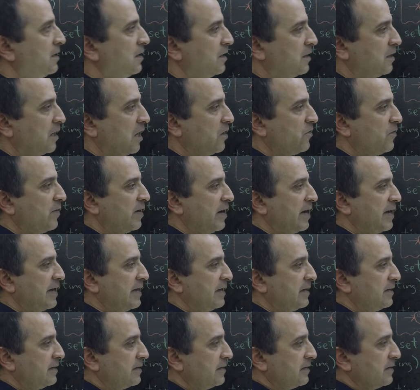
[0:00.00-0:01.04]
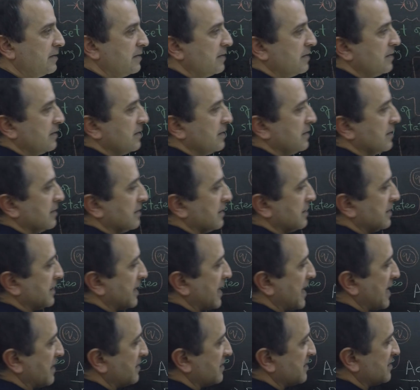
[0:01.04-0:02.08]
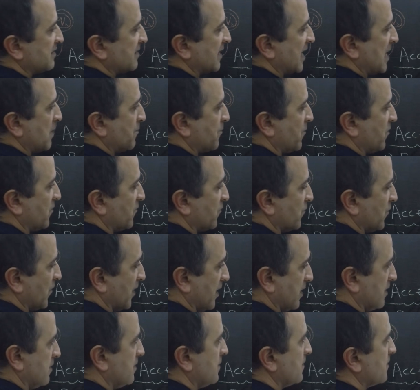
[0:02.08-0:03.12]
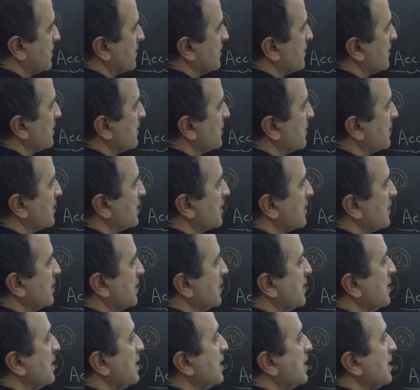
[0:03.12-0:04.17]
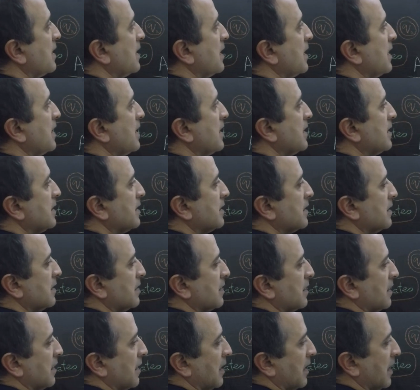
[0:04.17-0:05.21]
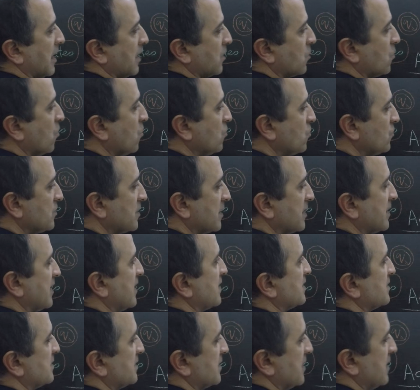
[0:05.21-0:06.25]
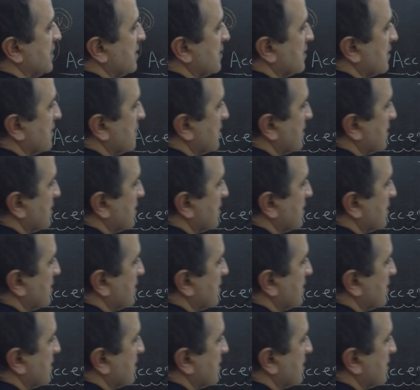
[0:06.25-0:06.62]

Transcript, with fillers: Now I take this input 1 and I go to the next state.